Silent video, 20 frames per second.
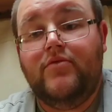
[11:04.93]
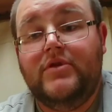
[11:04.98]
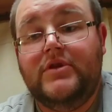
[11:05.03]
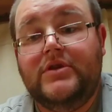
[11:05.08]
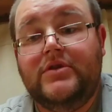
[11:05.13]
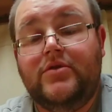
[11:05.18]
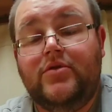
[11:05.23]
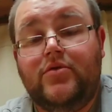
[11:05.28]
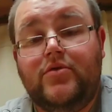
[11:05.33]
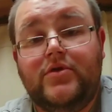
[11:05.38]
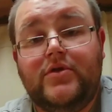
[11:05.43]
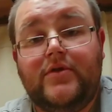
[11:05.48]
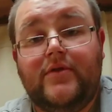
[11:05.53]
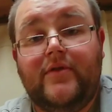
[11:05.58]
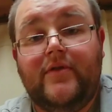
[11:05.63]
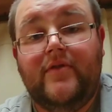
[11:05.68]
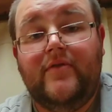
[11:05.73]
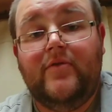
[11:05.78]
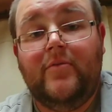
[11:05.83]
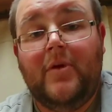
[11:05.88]
resource
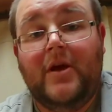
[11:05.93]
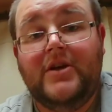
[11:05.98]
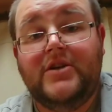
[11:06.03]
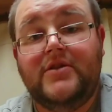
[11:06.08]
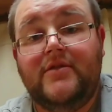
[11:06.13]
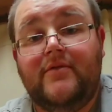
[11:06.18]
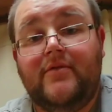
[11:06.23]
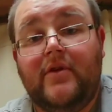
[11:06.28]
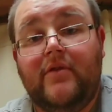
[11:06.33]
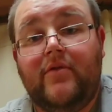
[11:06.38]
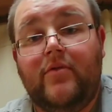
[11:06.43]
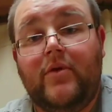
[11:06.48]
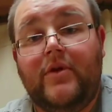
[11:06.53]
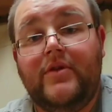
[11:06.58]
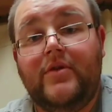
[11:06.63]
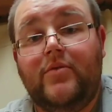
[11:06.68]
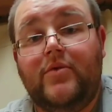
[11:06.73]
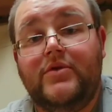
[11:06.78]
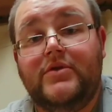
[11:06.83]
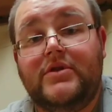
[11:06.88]
of information for
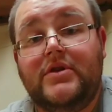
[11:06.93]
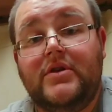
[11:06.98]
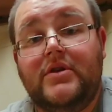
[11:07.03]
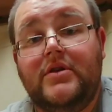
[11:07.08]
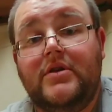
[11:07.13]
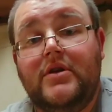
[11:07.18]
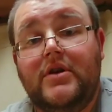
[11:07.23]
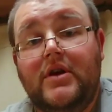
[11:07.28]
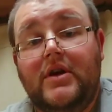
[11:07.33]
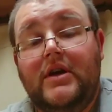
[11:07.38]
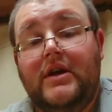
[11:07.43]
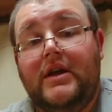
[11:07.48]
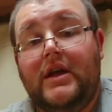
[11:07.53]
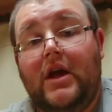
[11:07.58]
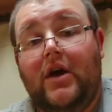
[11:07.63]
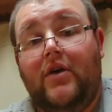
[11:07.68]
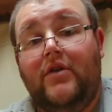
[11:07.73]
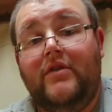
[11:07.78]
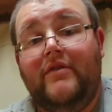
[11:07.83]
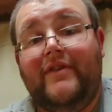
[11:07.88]
everyone that wants to
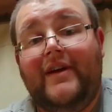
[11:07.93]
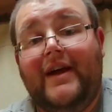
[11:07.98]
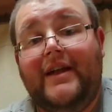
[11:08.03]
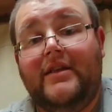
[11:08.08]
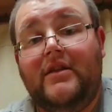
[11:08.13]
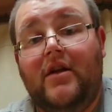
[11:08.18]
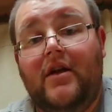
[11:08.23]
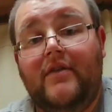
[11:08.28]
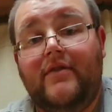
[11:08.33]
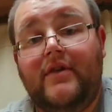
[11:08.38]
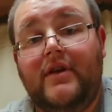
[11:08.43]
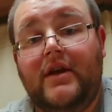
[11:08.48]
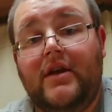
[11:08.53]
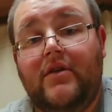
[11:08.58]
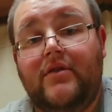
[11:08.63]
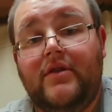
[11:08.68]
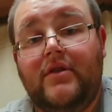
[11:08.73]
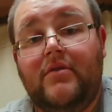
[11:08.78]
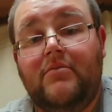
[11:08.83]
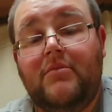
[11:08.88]
get on the van life and get
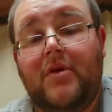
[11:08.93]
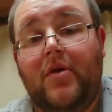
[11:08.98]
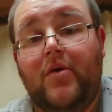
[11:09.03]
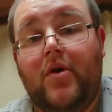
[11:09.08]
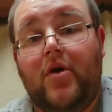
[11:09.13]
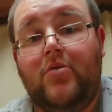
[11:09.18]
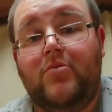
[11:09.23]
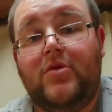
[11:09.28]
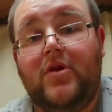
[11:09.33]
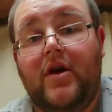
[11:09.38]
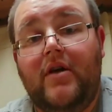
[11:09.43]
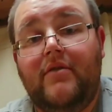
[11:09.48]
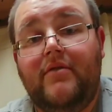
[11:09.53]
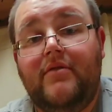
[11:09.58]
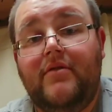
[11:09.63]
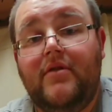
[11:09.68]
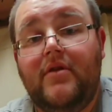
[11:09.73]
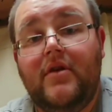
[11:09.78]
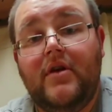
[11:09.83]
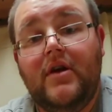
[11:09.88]
on the motorhome
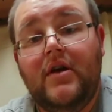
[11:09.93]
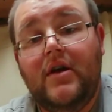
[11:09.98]
life,